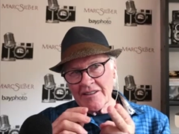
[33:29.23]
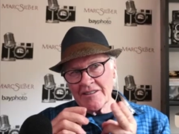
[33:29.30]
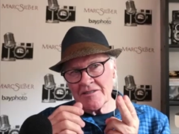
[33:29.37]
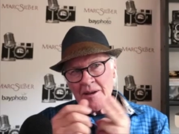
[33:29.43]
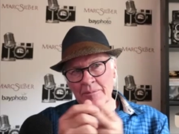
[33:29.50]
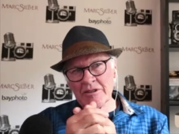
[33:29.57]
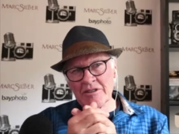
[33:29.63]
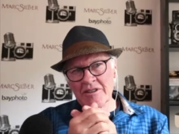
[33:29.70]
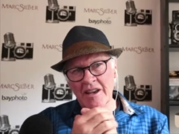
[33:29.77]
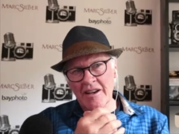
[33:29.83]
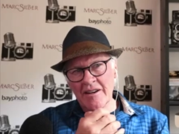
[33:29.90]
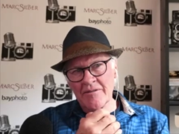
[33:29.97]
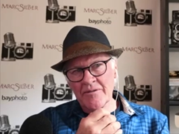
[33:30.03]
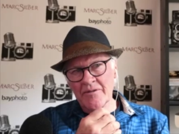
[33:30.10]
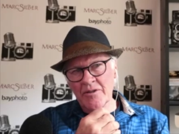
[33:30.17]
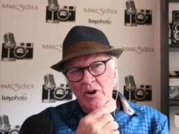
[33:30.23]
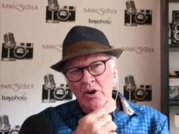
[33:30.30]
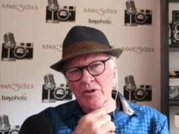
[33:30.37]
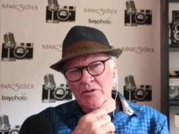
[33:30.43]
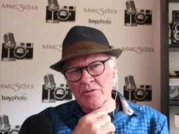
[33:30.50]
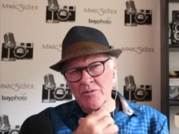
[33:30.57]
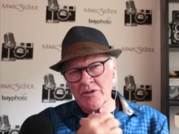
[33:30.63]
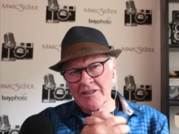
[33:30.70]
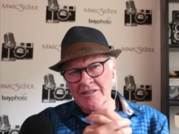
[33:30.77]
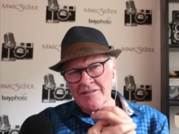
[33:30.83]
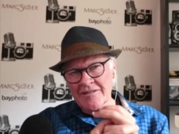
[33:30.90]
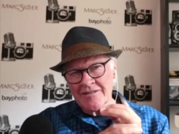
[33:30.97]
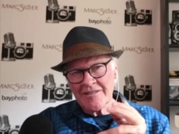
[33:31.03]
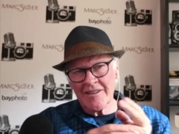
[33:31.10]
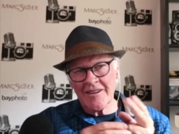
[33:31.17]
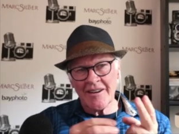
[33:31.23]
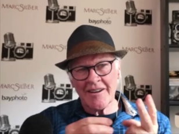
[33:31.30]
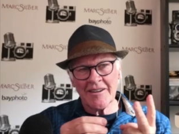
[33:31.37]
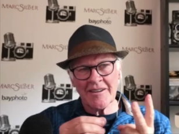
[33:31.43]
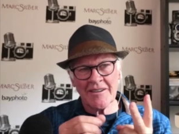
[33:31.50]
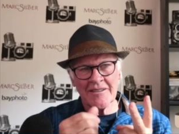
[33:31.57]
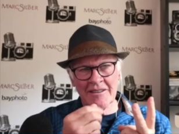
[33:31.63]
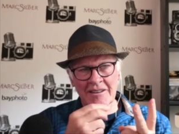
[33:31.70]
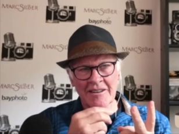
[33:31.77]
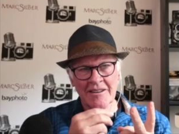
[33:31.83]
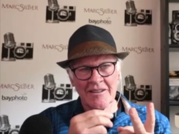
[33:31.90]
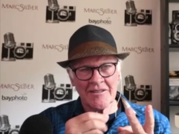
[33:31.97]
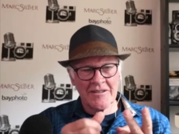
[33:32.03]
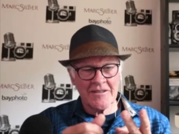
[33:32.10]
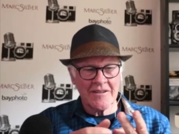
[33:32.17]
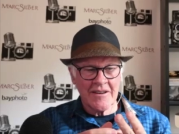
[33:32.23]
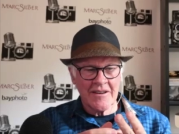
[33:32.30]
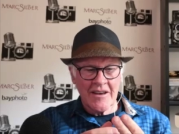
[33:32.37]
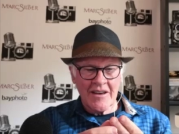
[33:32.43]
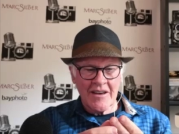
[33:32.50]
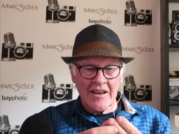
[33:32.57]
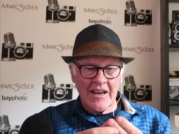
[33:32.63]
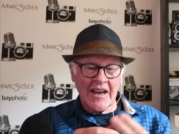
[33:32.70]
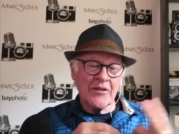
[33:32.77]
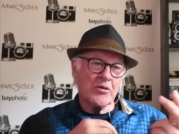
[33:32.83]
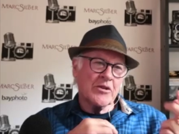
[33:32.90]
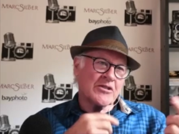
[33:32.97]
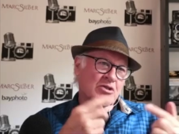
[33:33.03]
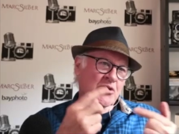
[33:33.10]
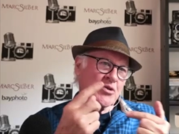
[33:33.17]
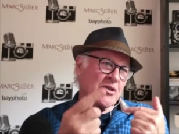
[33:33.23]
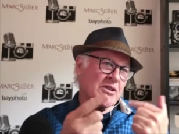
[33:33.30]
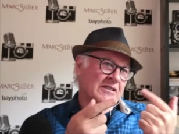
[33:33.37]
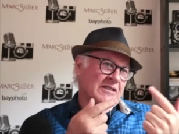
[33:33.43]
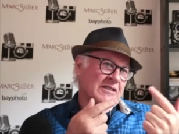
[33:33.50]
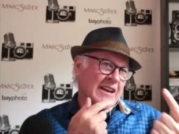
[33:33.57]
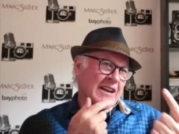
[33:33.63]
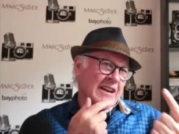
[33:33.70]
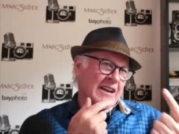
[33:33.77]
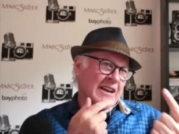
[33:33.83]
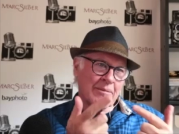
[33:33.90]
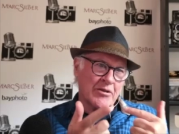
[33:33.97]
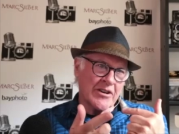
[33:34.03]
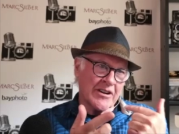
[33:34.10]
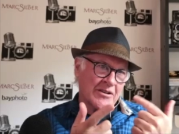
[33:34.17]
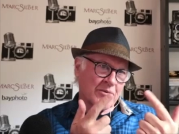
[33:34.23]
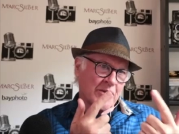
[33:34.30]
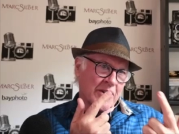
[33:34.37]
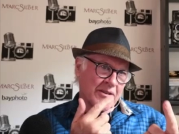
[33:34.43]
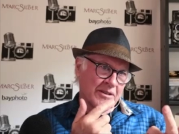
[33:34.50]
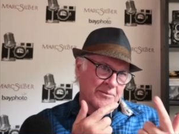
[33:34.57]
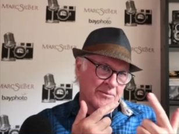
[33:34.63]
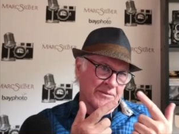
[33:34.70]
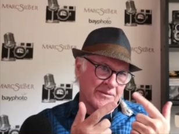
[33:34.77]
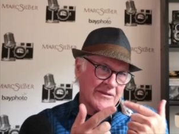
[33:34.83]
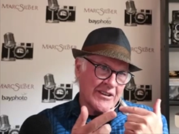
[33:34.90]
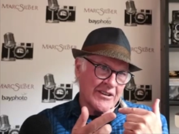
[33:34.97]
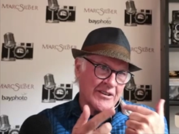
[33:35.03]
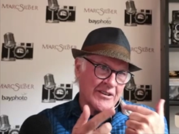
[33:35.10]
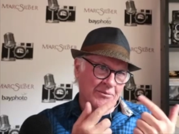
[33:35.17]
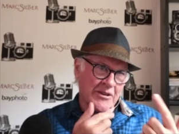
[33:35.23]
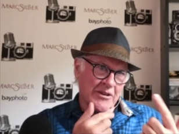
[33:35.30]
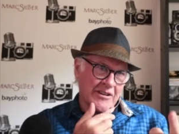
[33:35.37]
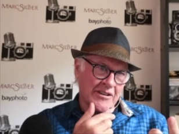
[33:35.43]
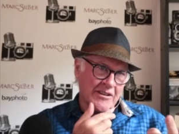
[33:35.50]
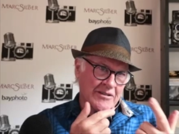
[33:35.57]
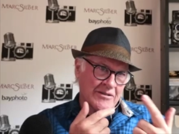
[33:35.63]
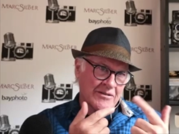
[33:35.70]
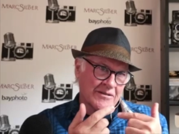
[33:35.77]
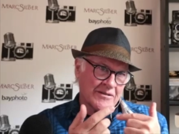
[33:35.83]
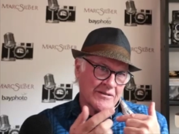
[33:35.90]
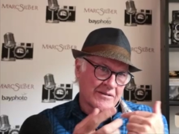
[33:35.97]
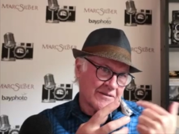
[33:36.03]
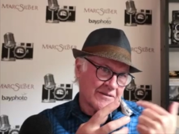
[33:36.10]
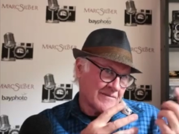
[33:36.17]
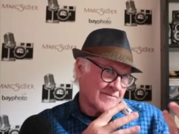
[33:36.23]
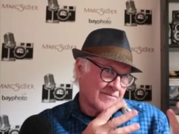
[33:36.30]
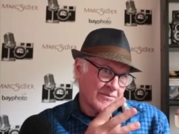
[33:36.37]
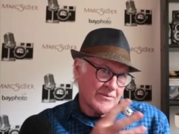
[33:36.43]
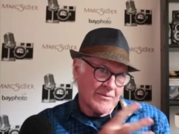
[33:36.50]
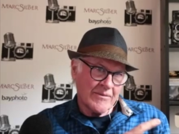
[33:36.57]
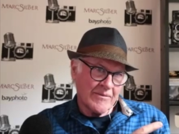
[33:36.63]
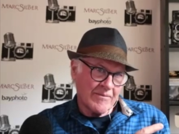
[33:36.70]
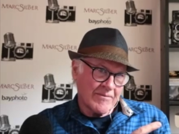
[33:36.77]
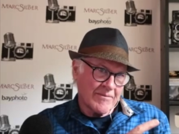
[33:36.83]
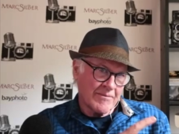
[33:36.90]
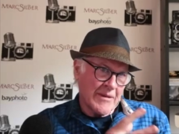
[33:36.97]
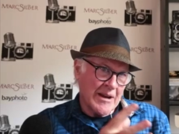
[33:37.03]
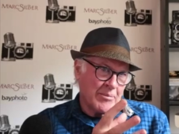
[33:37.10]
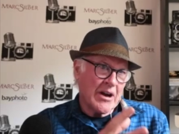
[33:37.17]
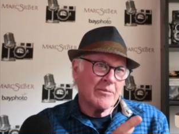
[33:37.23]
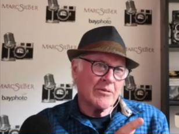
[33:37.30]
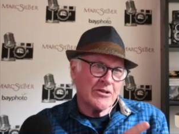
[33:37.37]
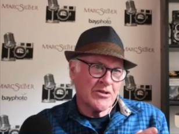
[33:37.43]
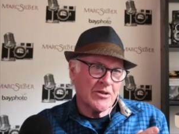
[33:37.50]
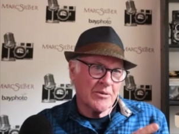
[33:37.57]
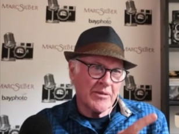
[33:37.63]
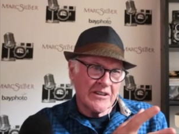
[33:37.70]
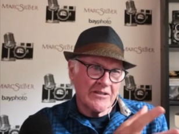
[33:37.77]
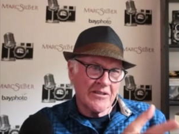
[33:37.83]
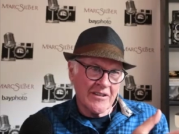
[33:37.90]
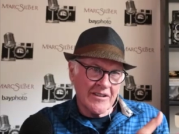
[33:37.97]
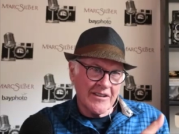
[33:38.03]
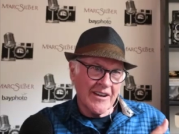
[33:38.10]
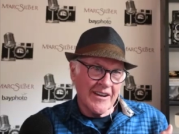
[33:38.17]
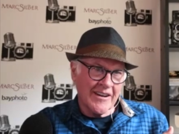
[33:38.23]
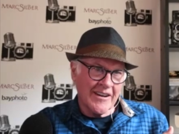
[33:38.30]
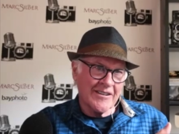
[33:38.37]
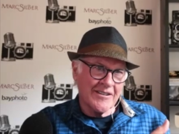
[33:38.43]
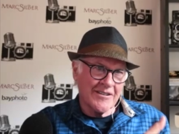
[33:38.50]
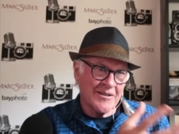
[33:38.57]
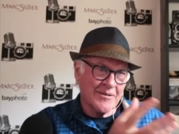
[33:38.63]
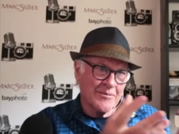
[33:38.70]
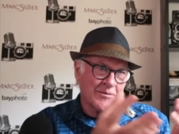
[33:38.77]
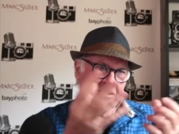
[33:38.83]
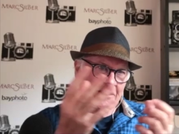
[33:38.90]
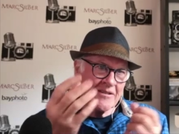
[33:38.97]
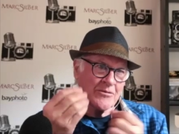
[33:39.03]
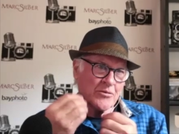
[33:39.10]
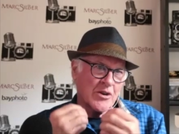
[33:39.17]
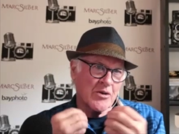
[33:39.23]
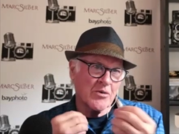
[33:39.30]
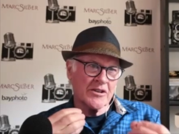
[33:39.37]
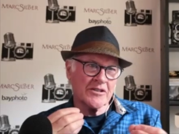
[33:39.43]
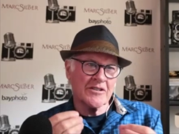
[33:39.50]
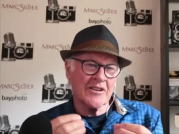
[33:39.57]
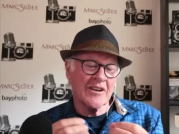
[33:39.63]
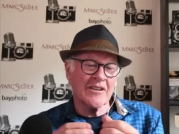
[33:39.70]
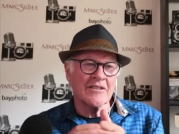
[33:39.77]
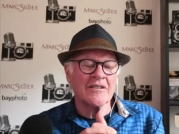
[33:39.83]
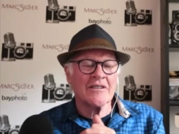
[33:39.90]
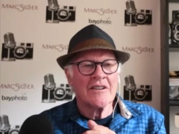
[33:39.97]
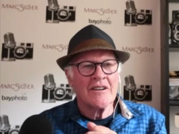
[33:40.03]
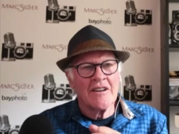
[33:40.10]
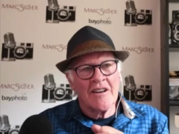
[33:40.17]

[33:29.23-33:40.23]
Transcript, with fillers: his name is Kev Udman uh, in England, and what's cool is I collaborated with him. You know, because my publisher basically hired him, and we worked together.